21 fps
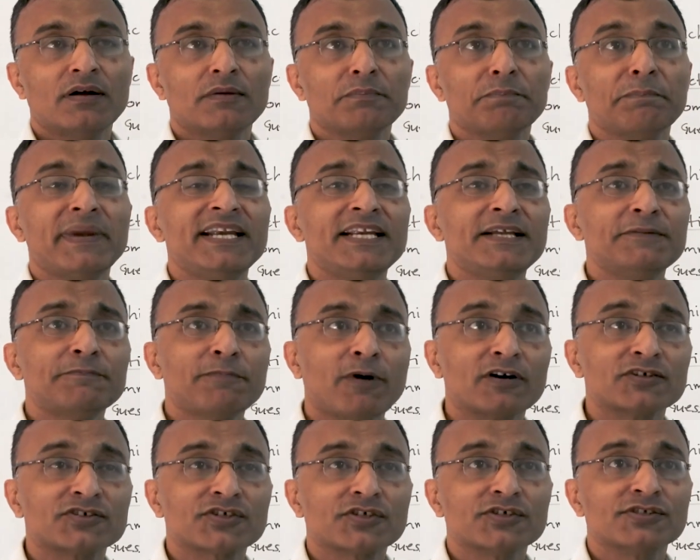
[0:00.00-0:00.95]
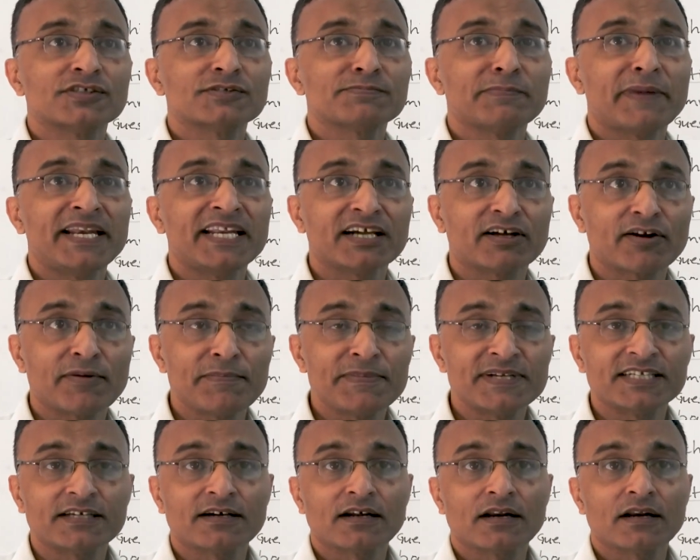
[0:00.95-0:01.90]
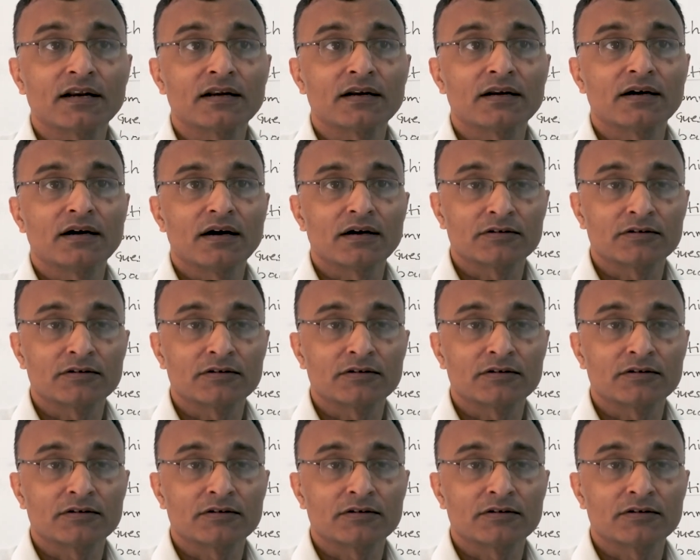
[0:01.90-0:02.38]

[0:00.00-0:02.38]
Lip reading: many functions, many grammatical